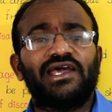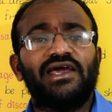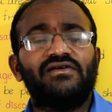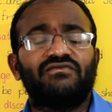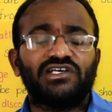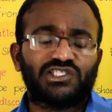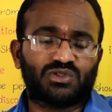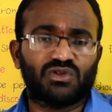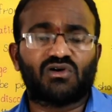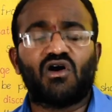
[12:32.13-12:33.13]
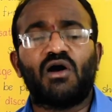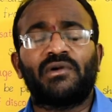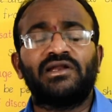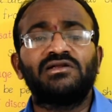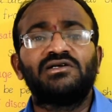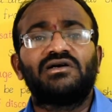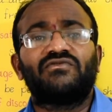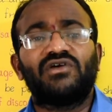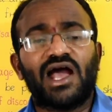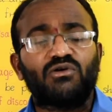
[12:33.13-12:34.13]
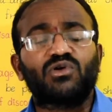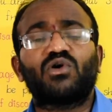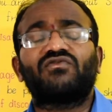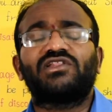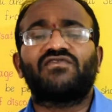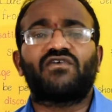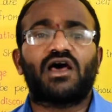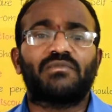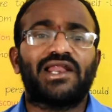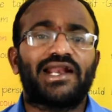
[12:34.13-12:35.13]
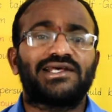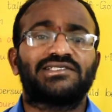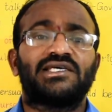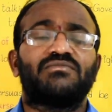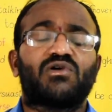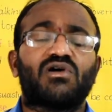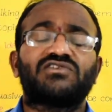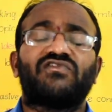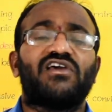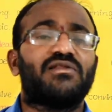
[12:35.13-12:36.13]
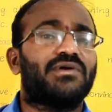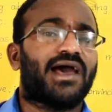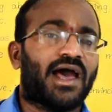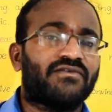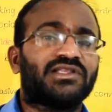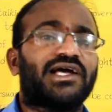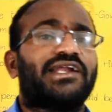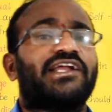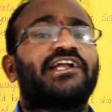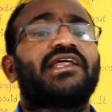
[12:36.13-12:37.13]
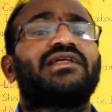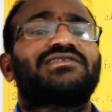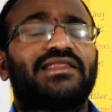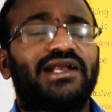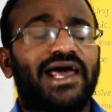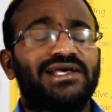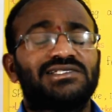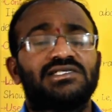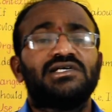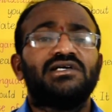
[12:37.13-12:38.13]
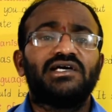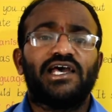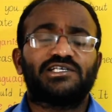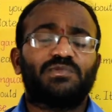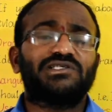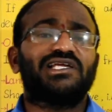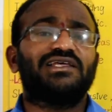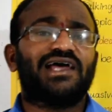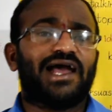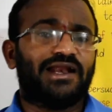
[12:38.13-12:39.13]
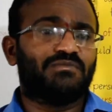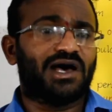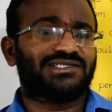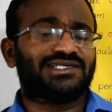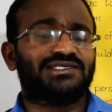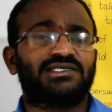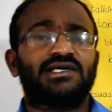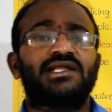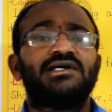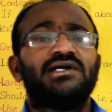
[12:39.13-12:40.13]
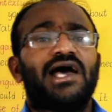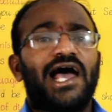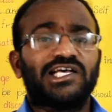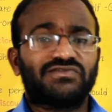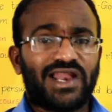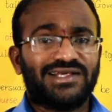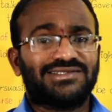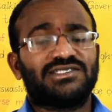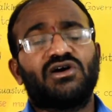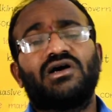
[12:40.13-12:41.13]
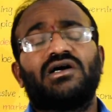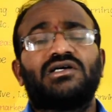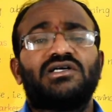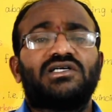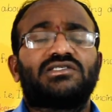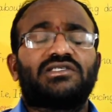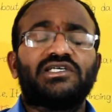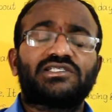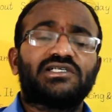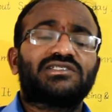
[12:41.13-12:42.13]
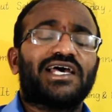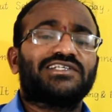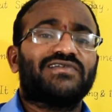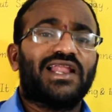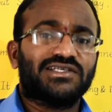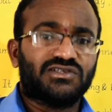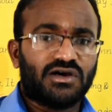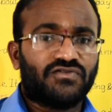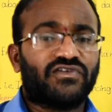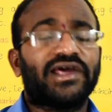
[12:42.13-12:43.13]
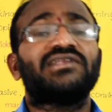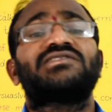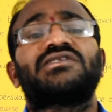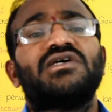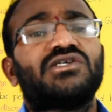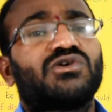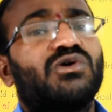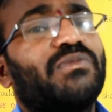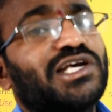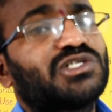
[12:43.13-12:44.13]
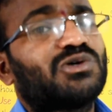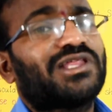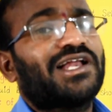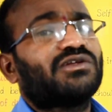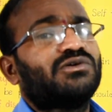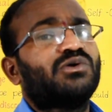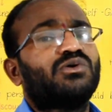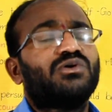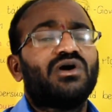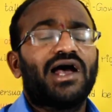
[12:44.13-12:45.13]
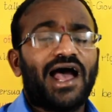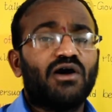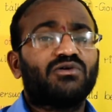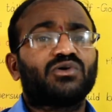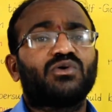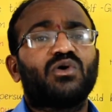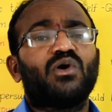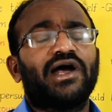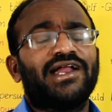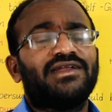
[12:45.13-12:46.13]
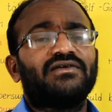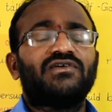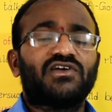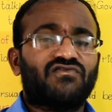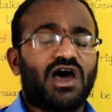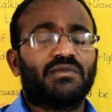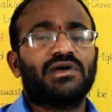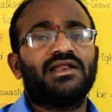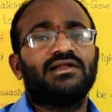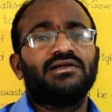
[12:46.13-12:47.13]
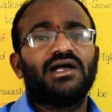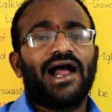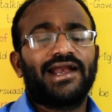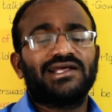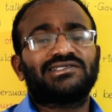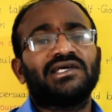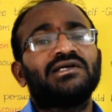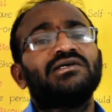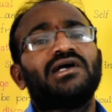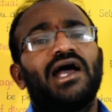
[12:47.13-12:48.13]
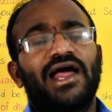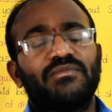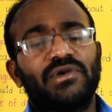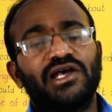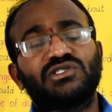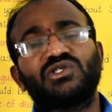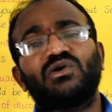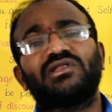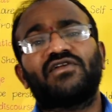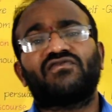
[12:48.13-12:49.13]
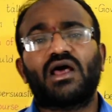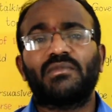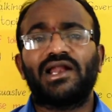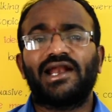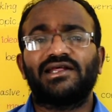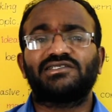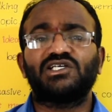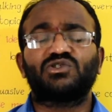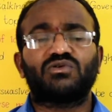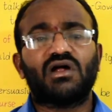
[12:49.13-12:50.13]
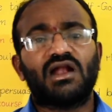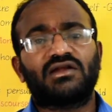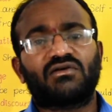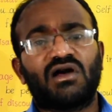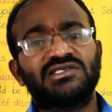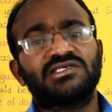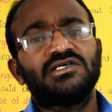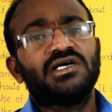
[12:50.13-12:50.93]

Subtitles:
a wish to the common, we have to go with the formal addressing, because we will be having the dignitaries on the dais, especially the headmaster sir, as well as your teachers, as well as your friends. So make sure that you have to go ahead with the formal addressing, and make sure that formal addressing should not cross